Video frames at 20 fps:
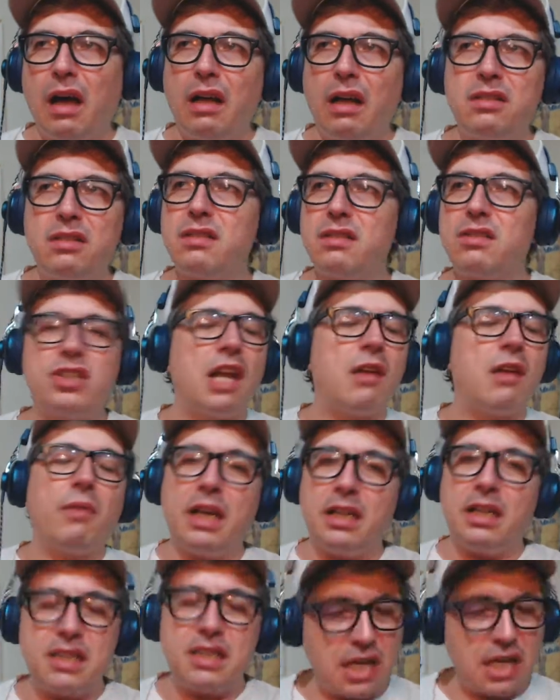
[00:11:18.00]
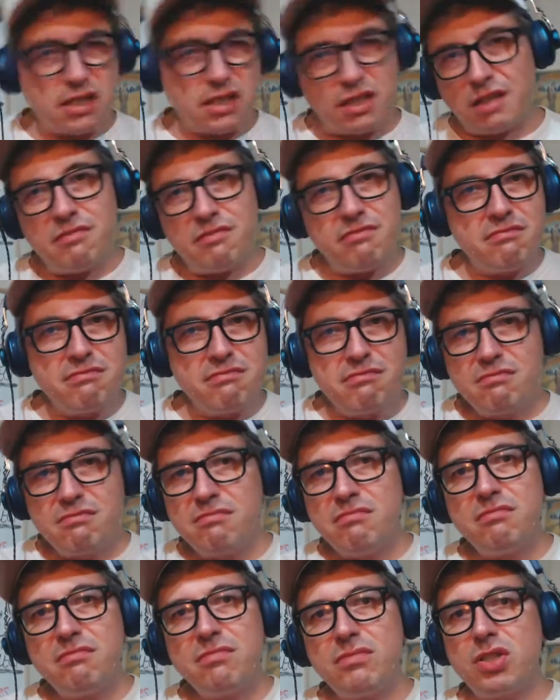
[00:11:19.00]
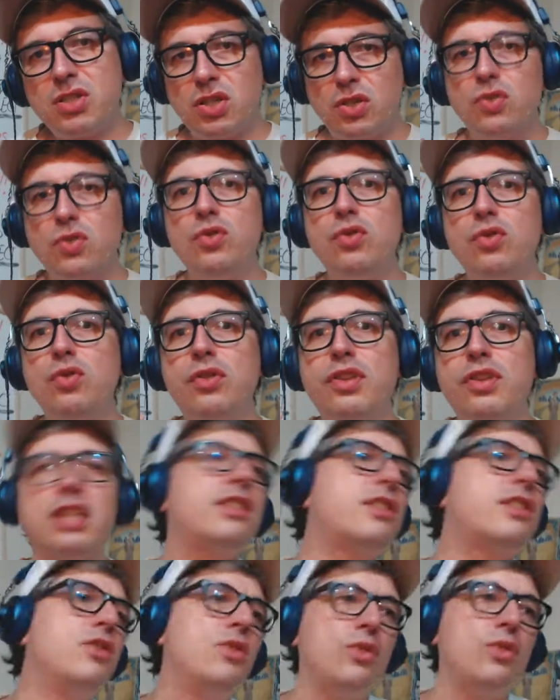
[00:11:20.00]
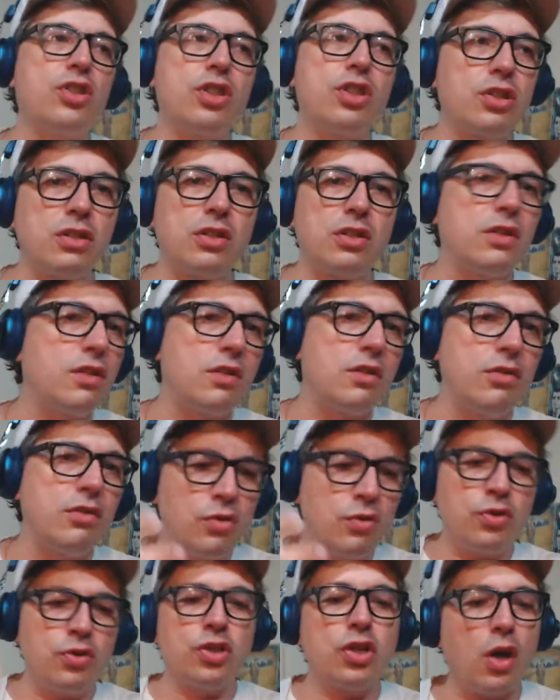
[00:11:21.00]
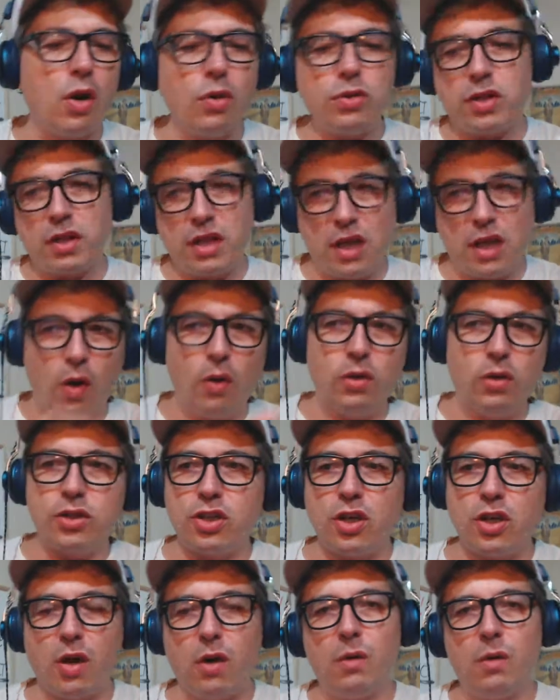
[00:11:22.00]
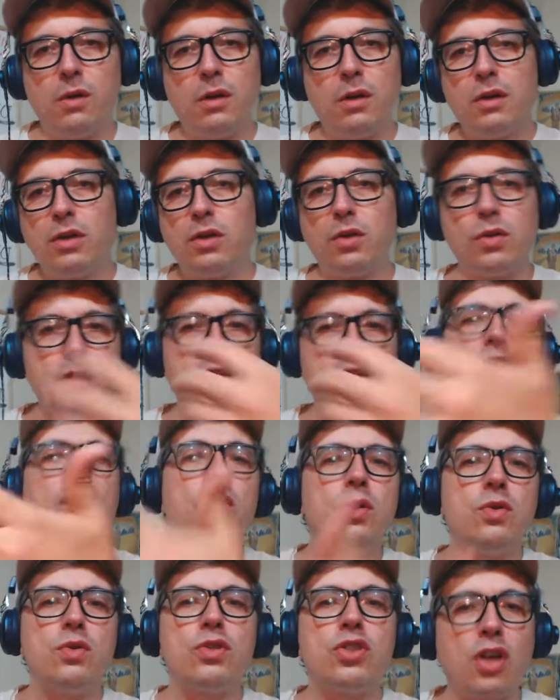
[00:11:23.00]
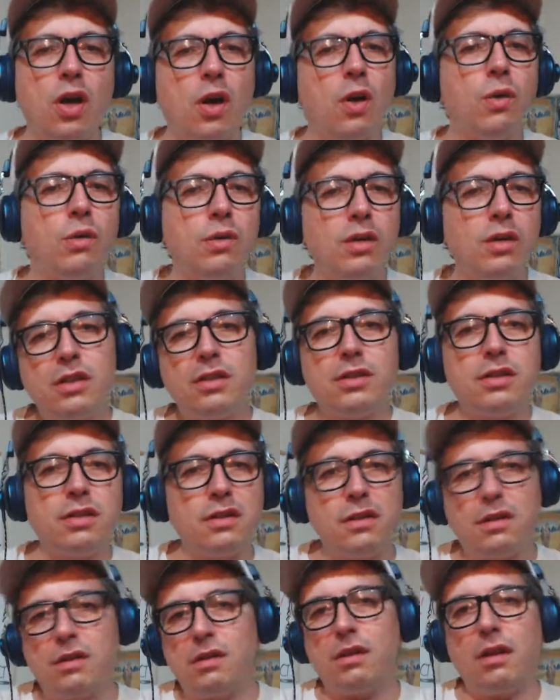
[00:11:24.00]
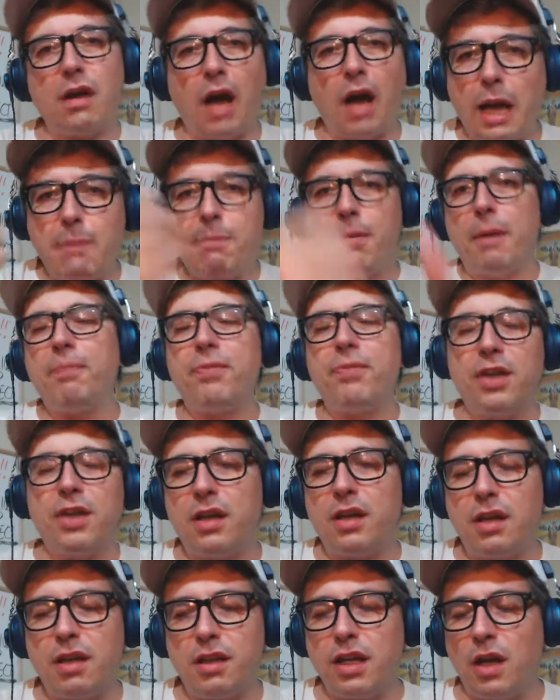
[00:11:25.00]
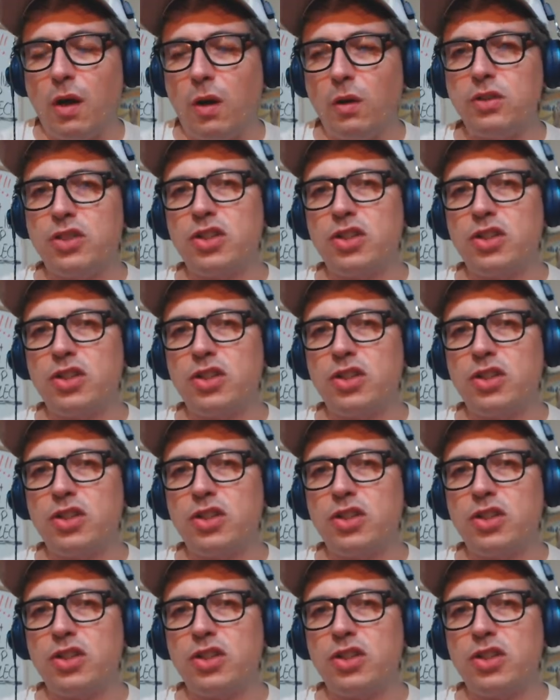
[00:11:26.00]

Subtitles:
just generate attention to this new to the new show, to the old show, using the new show to hype up the old